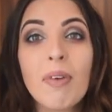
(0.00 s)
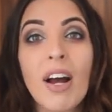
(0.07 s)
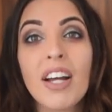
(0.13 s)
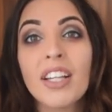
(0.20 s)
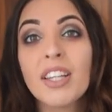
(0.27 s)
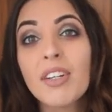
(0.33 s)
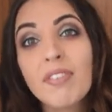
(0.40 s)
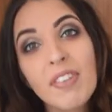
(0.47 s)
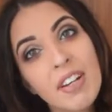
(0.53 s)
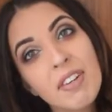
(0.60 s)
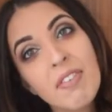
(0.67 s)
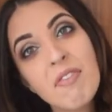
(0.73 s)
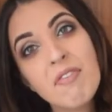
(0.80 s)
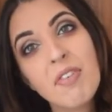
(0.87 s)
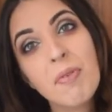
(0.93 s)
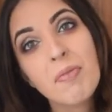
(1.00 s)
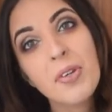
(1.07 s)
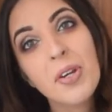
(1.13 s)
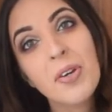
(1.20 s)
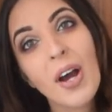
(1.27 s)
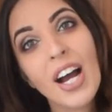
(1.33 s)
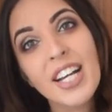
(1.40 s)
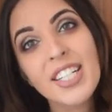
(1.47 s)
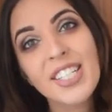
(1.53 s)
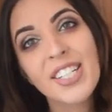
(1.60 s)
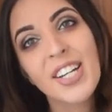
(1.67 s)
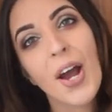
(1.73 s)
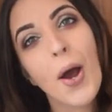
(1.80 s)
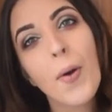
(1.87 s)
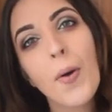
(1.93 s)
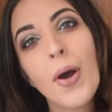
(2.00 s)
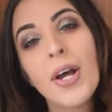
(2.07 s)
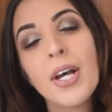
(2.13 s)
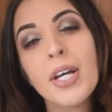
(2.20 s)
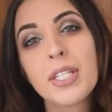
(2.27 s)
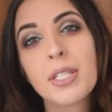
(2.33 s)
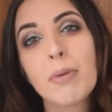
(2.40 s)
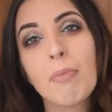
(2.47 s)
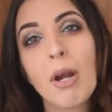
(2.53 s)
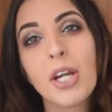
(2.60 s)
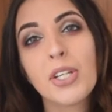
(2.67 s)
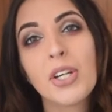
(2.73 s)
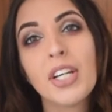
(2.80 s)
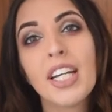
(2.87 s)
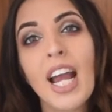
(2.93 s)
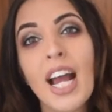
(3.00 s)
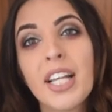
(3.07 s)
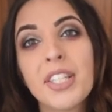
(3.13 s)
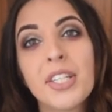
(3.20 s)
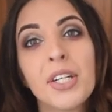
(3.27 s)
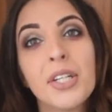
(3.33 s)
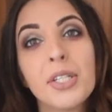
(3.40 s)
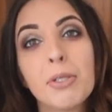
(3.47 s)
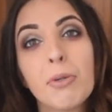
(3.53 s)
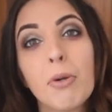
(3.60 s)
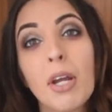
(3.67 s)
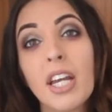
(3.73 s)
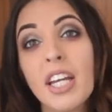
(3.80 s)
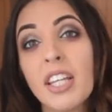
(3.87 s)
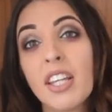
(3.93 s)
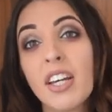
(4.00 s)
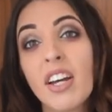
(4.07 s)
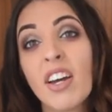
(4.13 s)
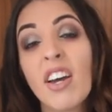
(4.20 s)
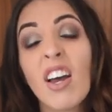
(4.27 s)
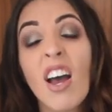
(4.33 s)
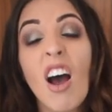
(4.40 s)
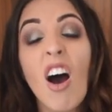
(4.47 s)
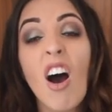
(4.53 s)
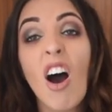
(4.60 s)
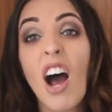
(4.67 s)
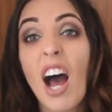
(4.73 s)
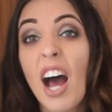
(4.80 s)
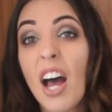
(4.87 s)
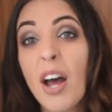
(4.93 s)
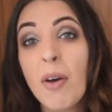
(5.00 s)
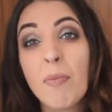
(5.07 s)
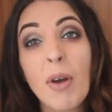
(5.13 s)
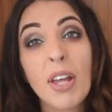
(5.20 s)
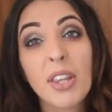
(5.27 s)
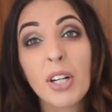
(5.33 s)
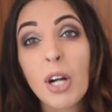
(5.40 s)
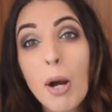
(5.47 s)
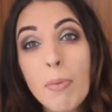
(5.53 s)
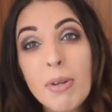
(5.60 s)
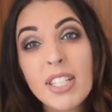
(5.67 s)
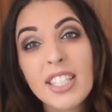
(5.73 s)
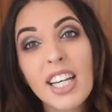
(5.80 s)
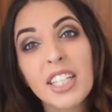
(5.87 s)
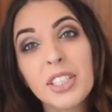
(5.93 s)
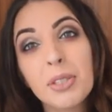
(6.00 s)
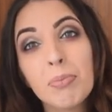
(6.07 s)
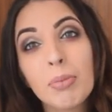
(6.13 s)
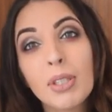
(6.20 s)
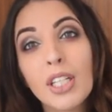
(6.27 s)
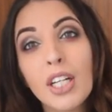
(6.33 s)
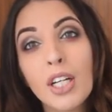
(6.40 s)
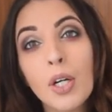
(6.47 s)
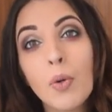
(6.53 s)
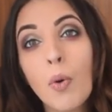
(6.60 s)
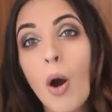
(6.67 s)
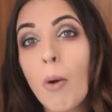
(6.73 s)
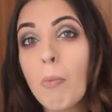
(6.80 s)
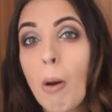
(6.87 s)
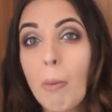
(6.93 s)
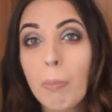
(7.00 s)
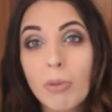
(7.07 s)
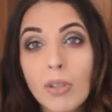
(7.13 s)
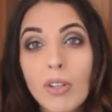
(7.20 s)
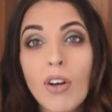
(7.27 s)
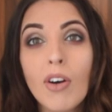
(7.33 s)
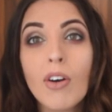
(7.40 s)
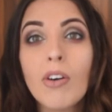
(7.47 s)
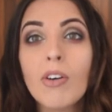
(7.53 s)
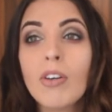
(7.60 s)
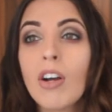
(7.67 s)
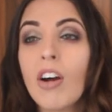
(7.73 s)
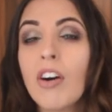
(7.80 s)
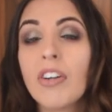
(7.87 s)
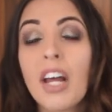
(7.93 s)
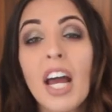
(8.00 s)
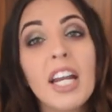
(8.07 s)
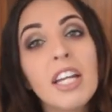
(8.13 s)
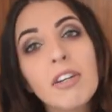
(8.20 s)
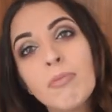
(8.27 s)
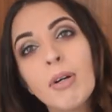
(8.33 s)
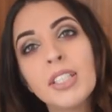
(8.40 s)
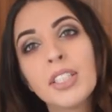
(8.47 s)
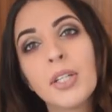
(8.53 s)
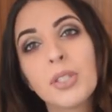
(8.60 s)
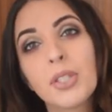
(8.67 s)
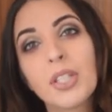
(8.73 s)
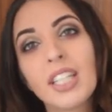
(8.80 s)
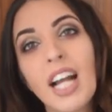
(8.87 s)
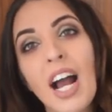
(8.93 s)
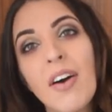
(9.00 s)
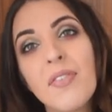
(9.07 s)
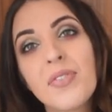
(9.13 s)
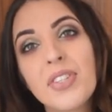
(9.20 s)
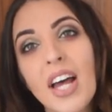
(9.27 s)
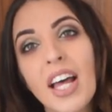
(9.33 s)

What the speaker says: I love hearing from you, as you know, so make sure you get in touch either in the comment section below, on my blog, on any of my social accounts.